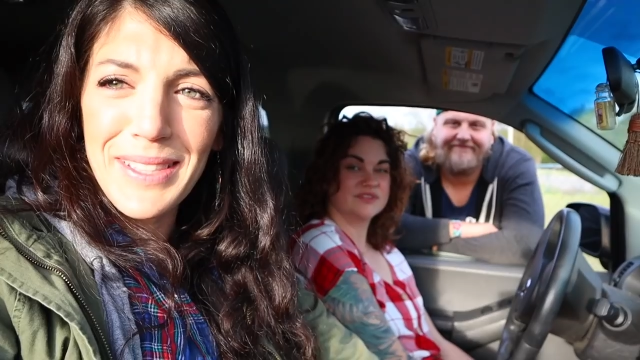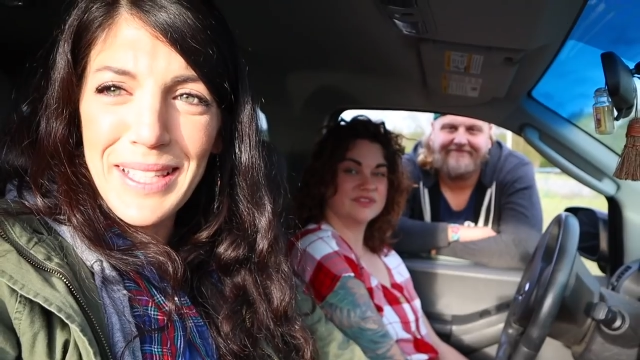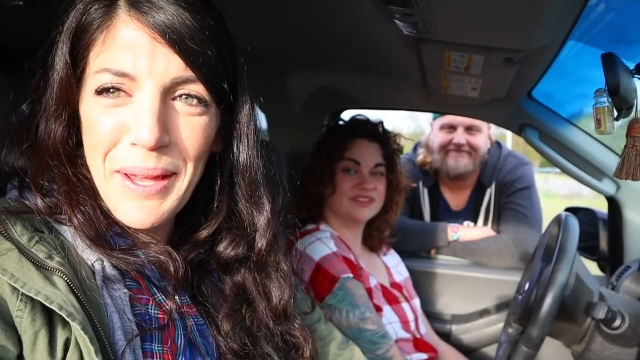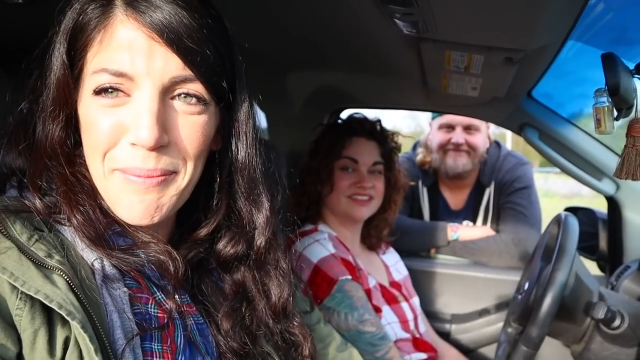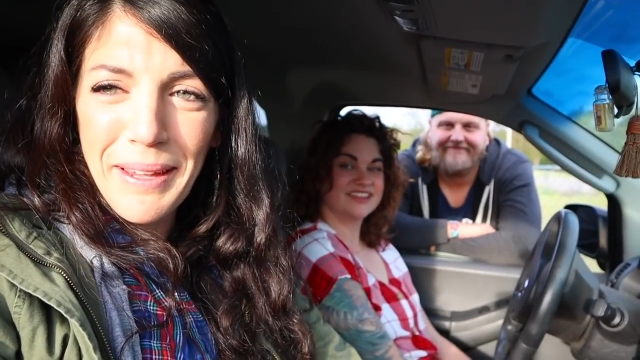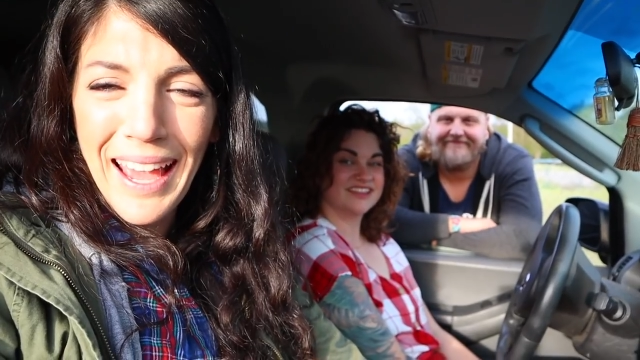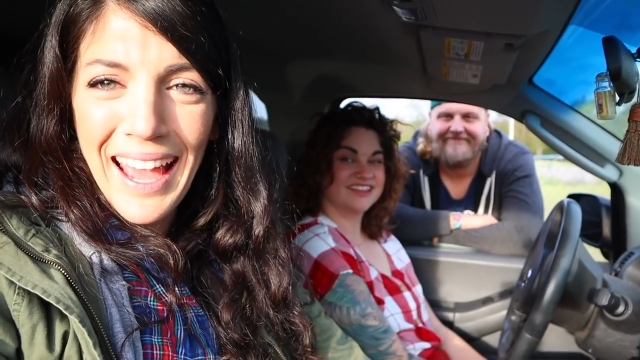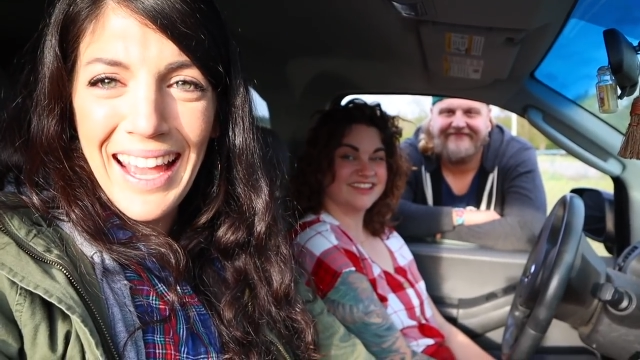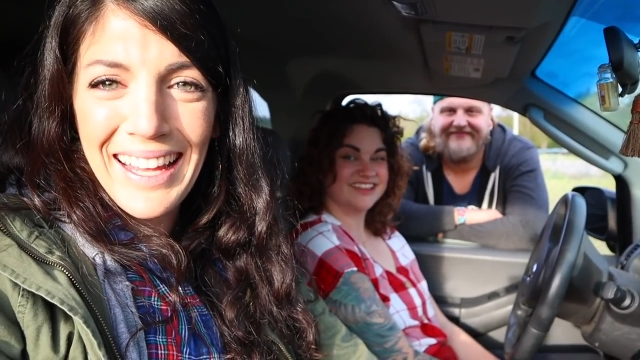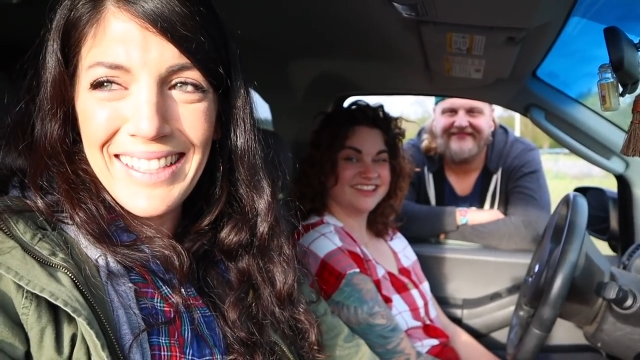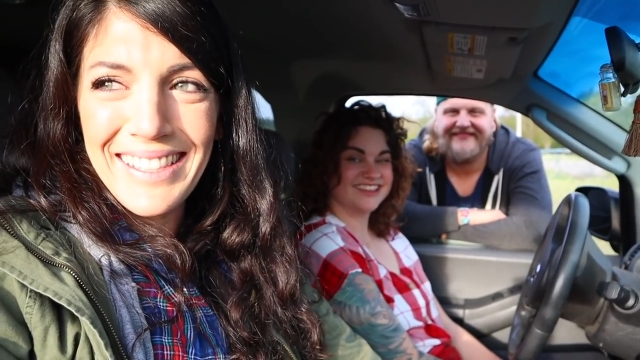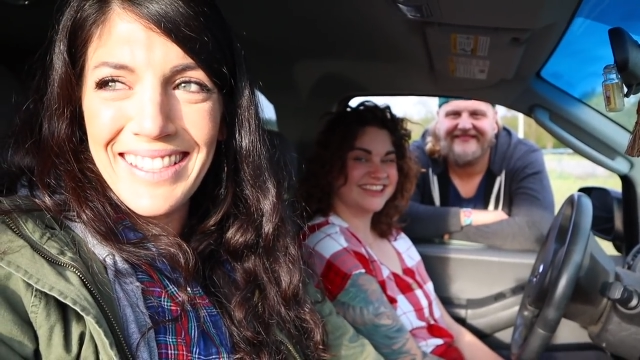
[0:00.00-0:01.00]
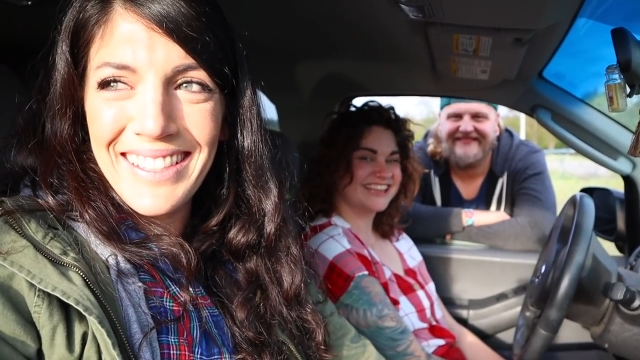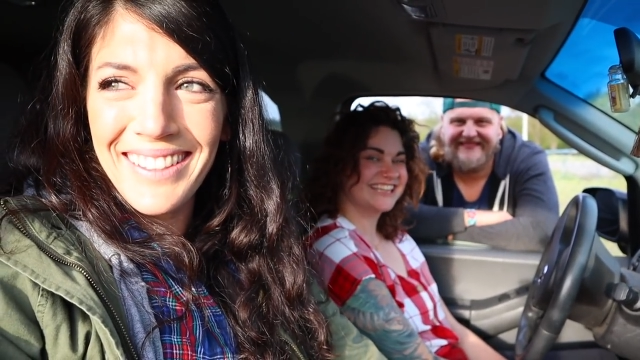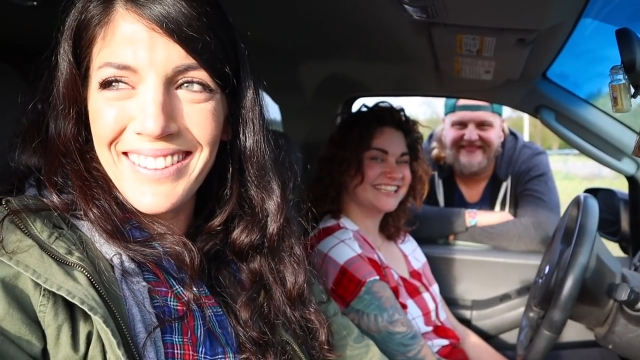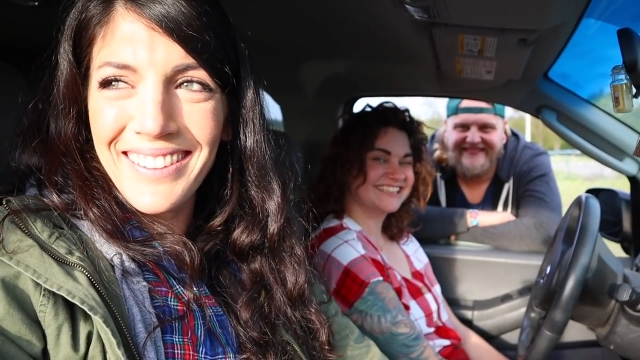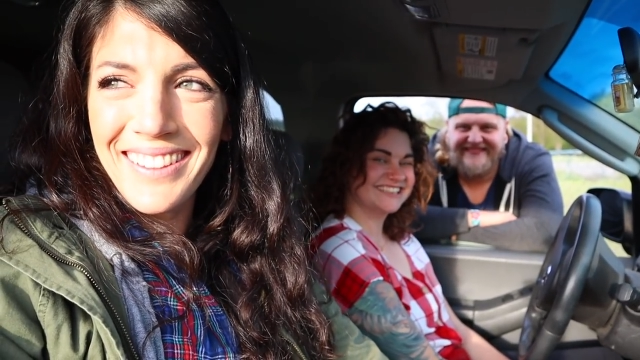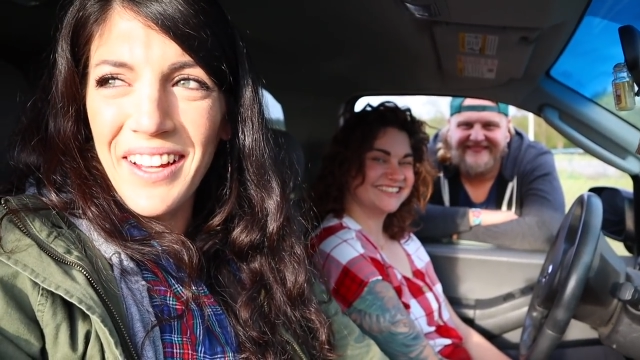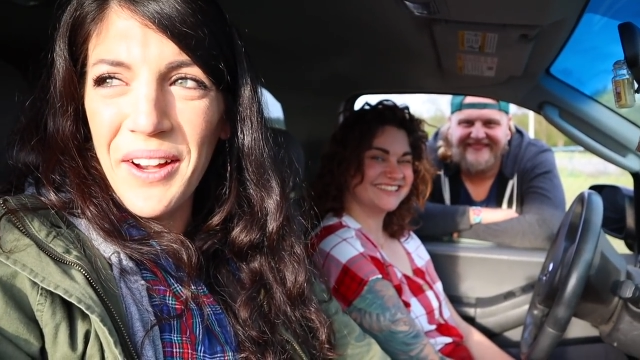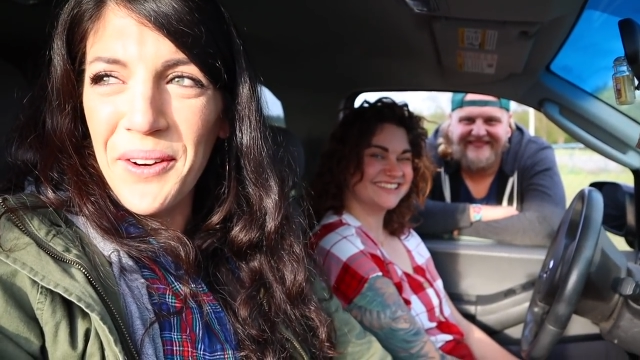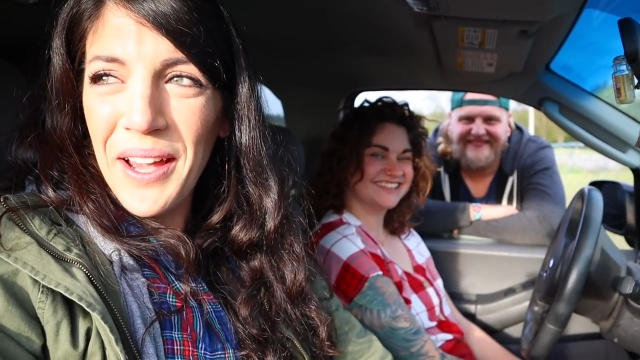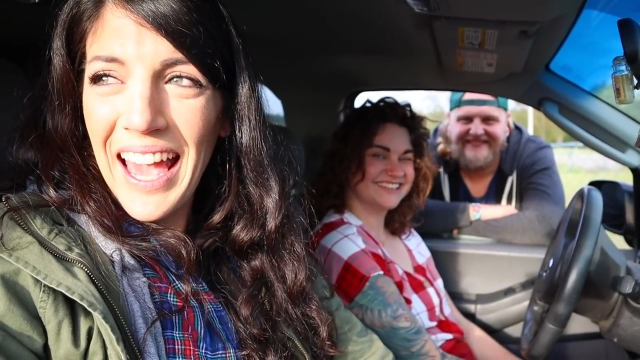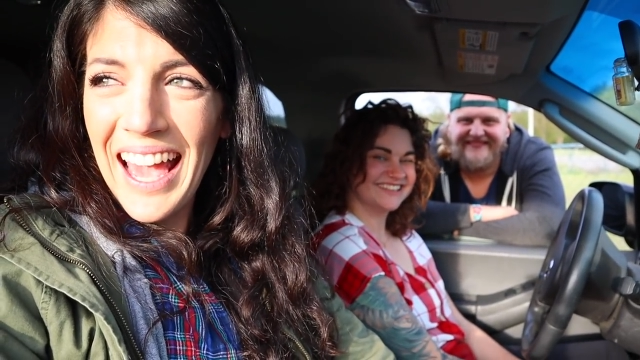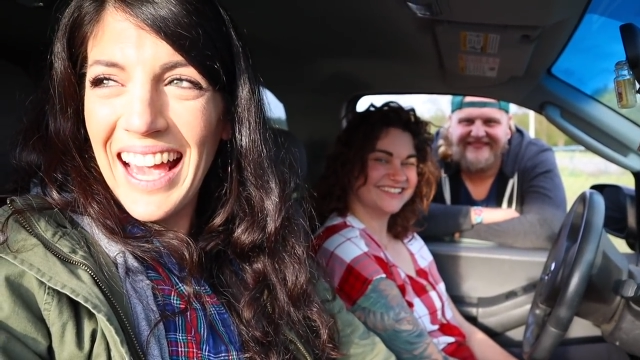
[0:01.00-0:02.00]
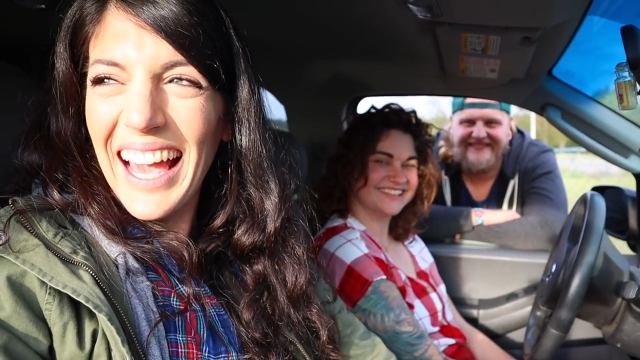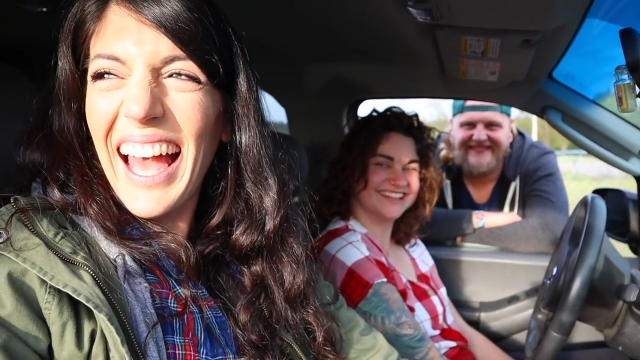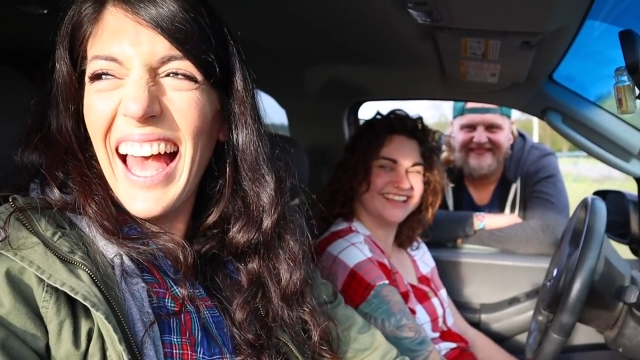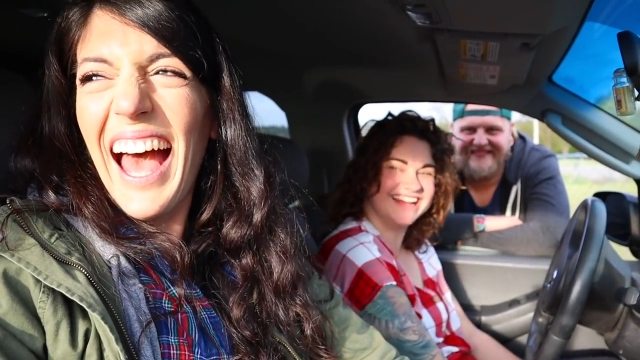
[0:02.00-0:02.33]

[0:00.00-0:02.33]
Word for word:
Speaker 1: What's up, guys? Oh, hey.